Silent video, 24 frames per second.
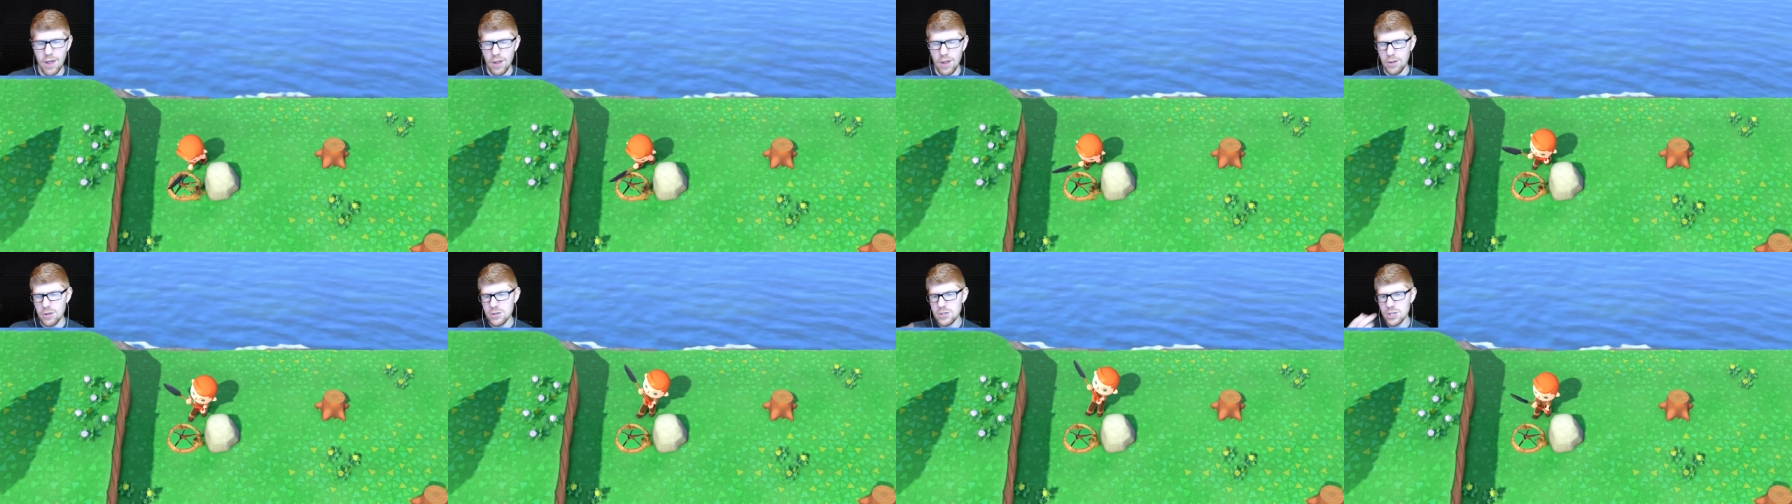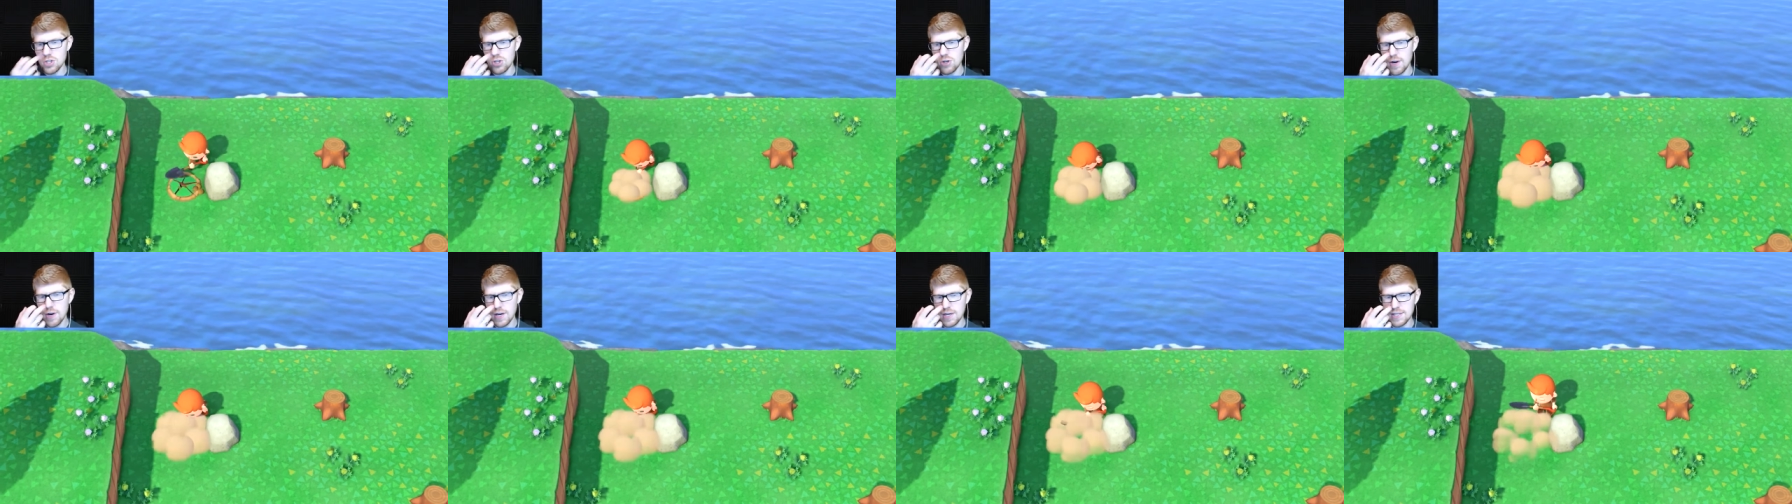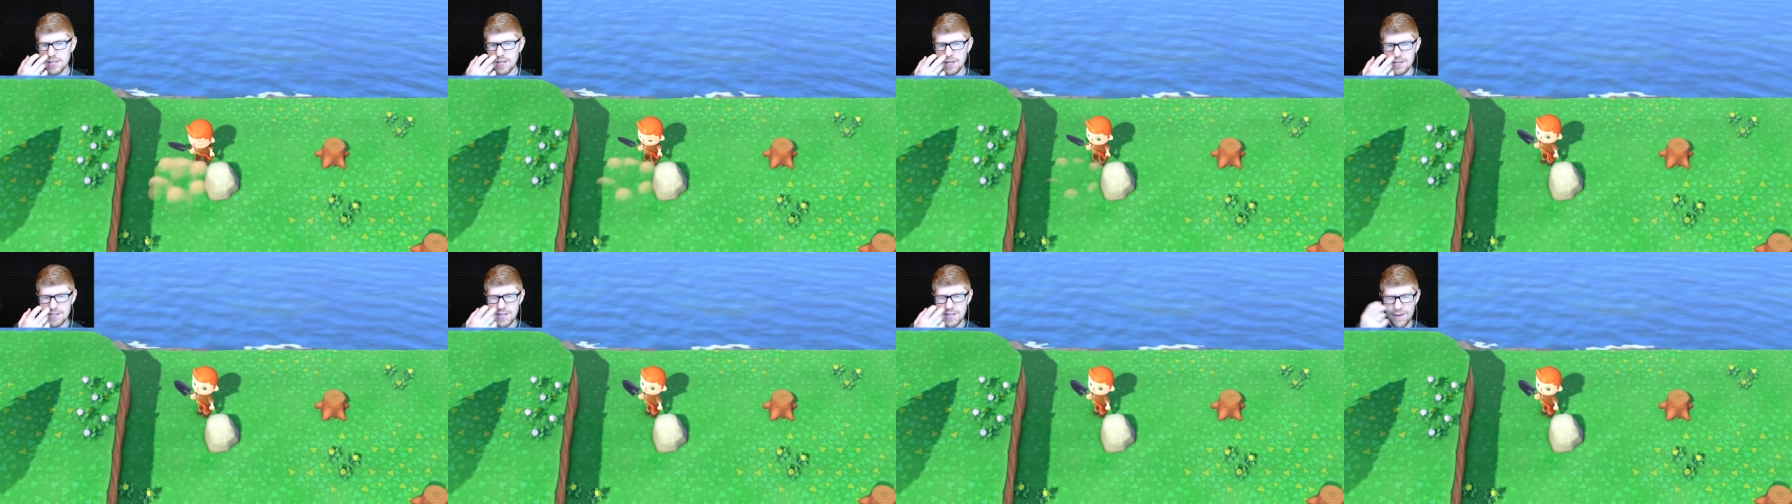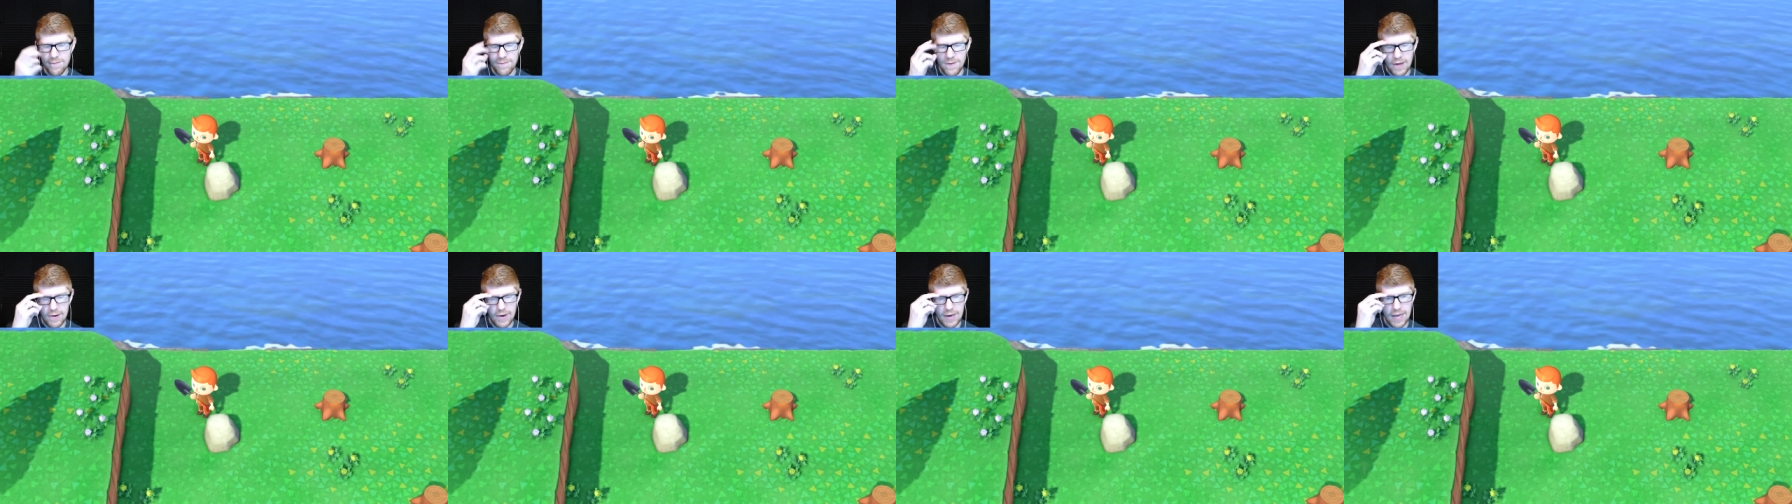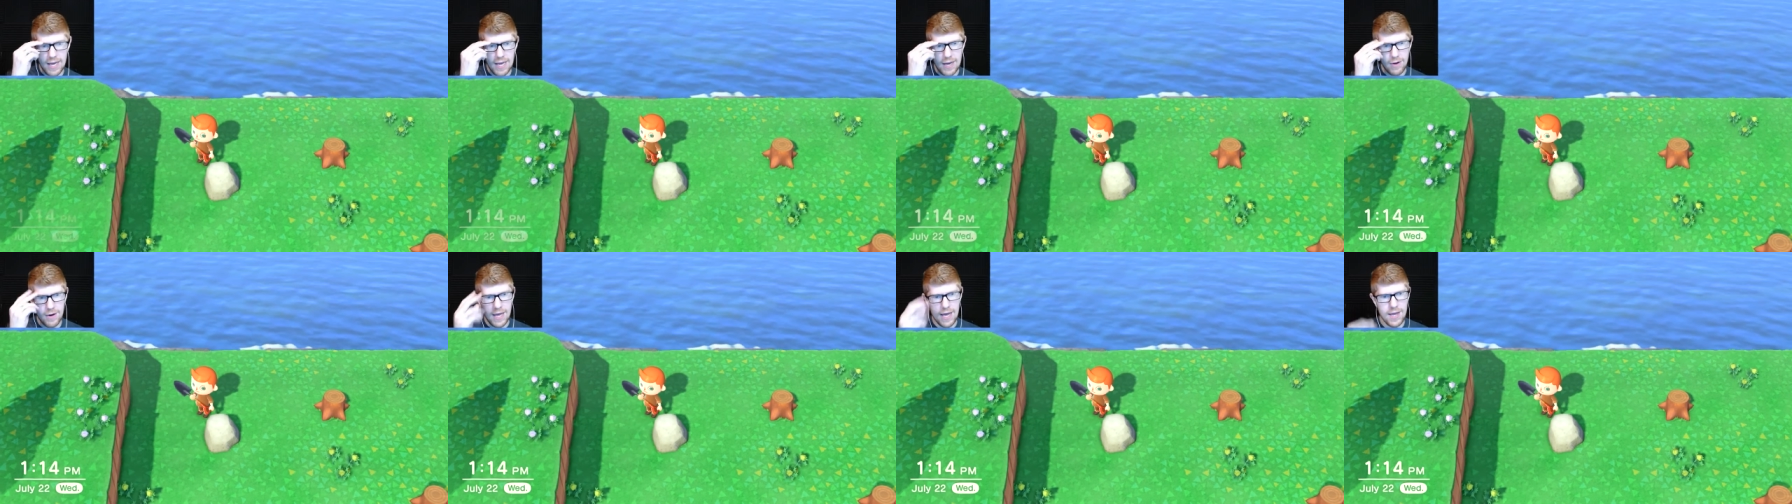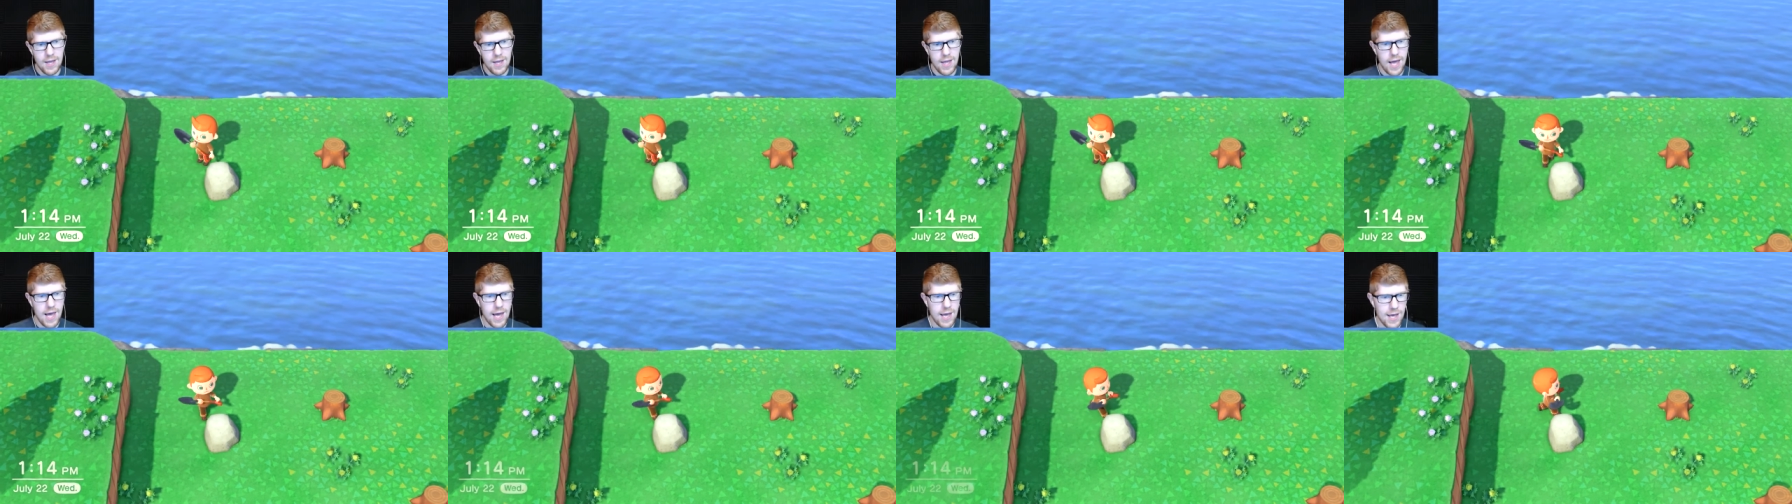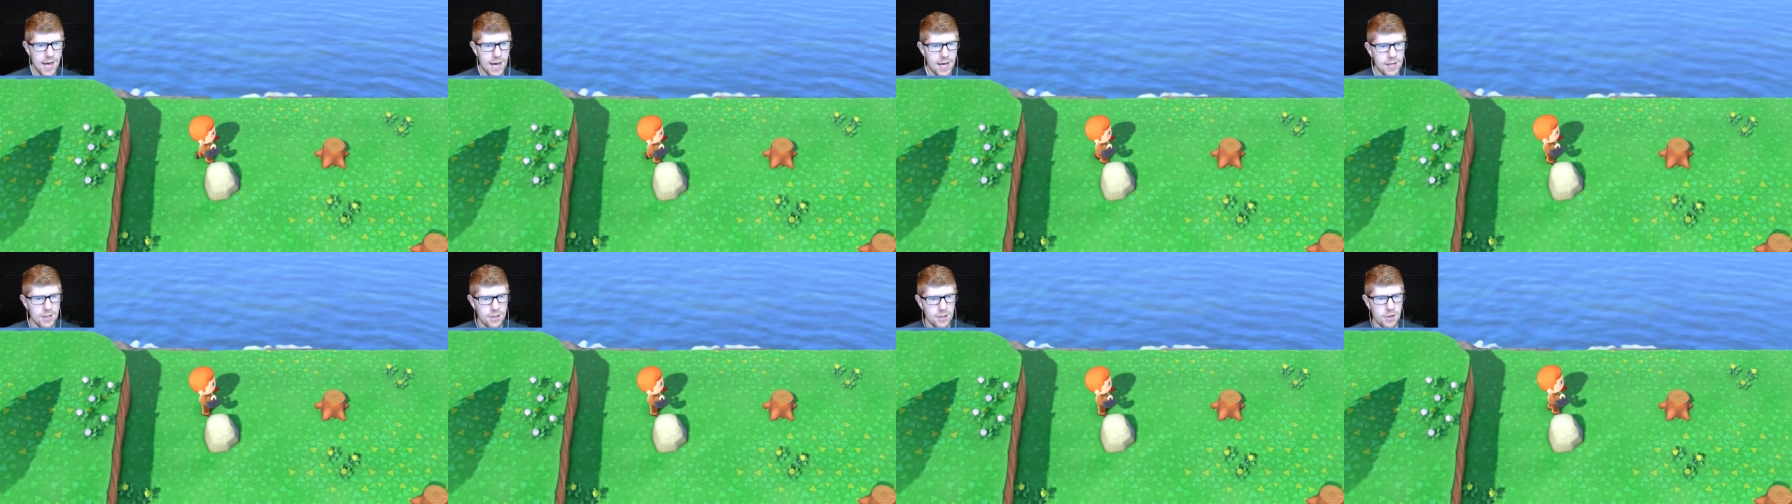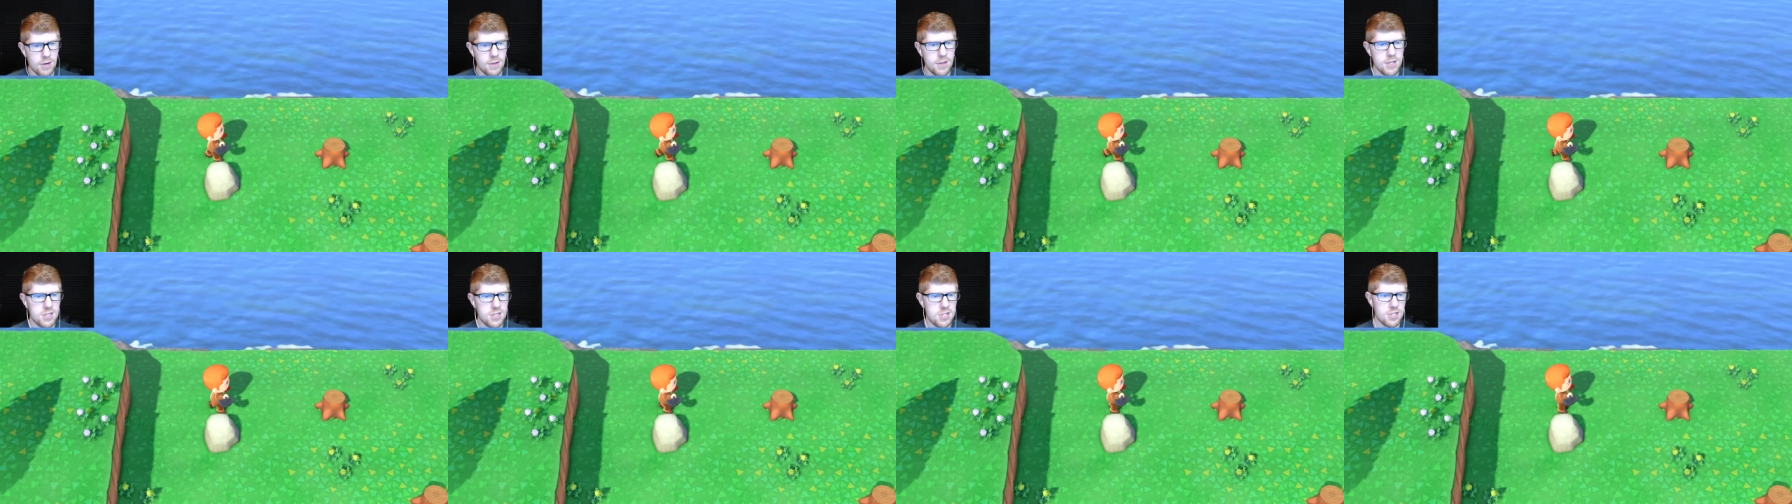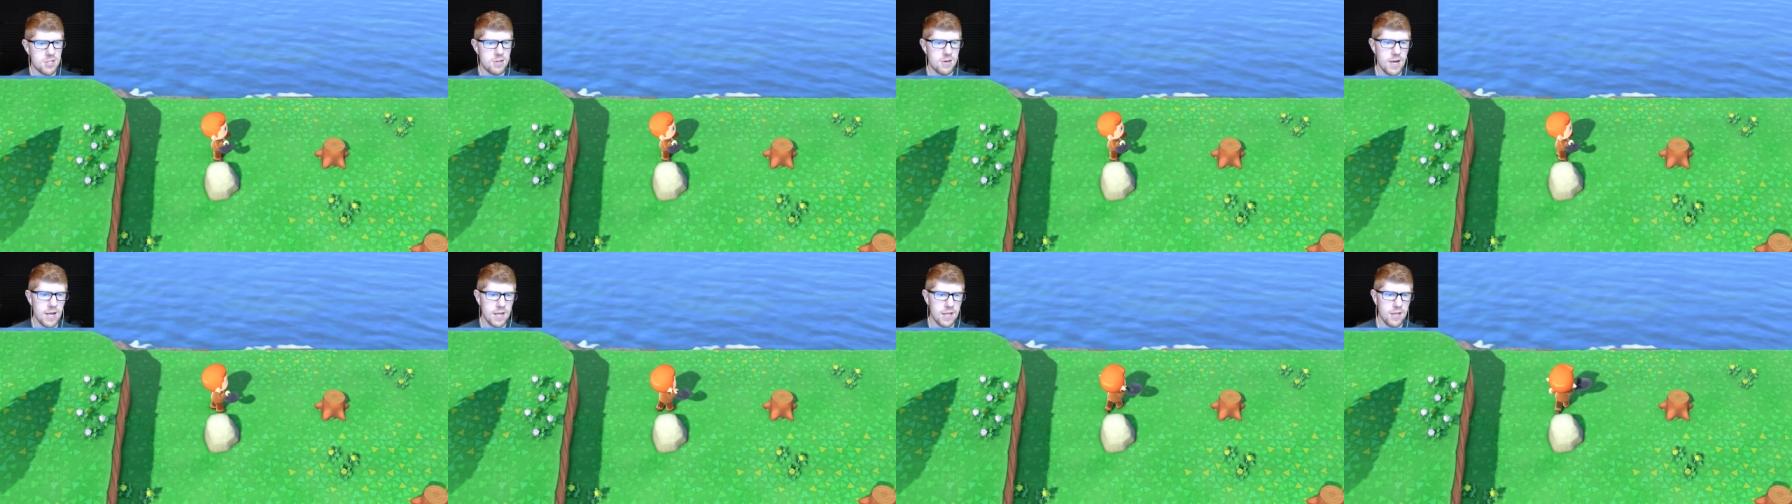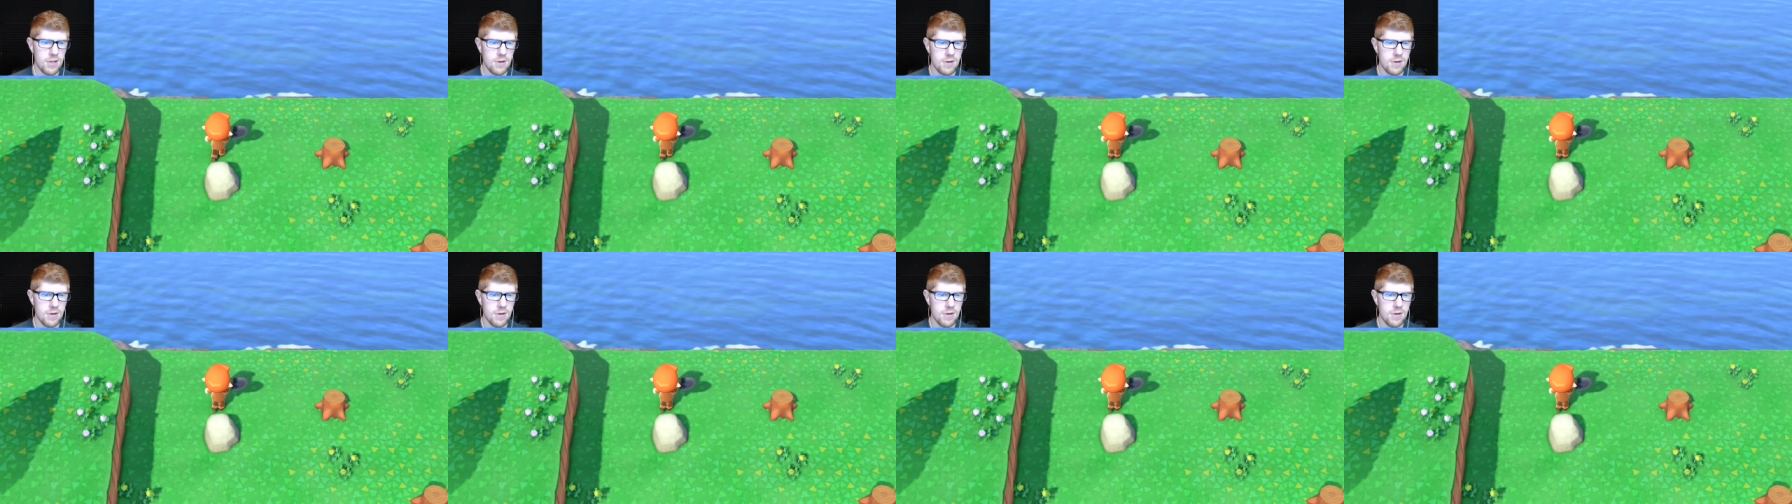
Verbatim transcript: There's a trick to this. I found out. I I, I learned this trick.